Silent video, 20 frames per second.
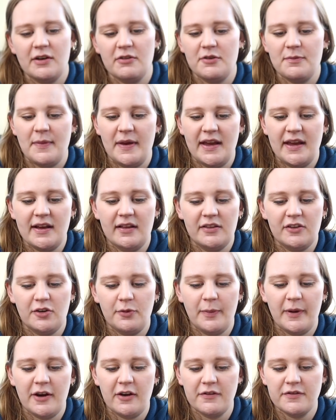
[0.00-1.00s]
I would make a
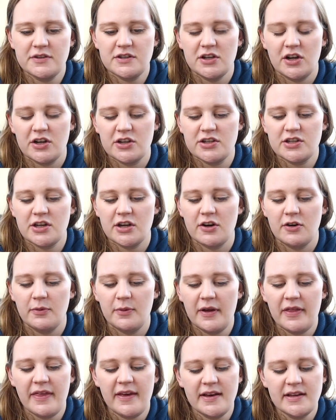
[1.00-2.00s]
little pair of socks to go with